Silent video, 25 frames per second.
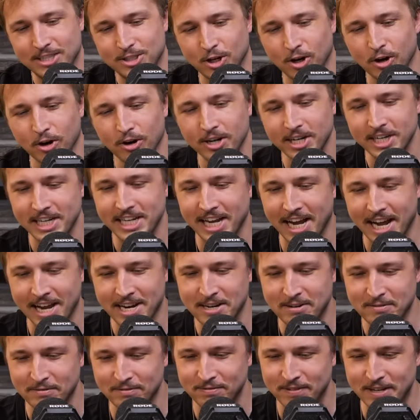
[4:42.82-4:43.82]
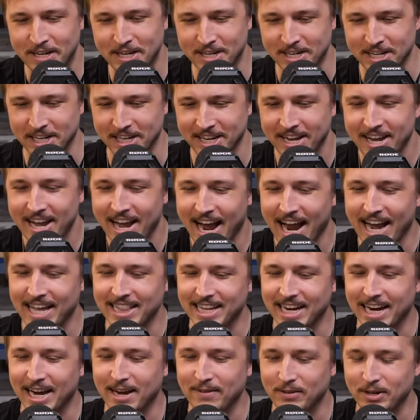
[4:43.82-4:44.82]
Eternity and Infinity.
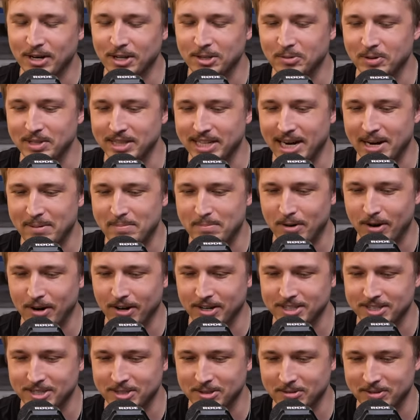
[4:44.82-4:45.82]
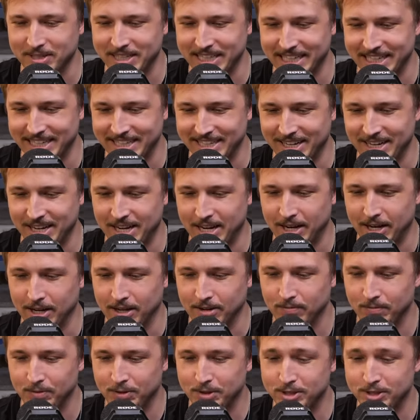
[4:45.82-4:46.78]
And then I have another one that I marked to read uh,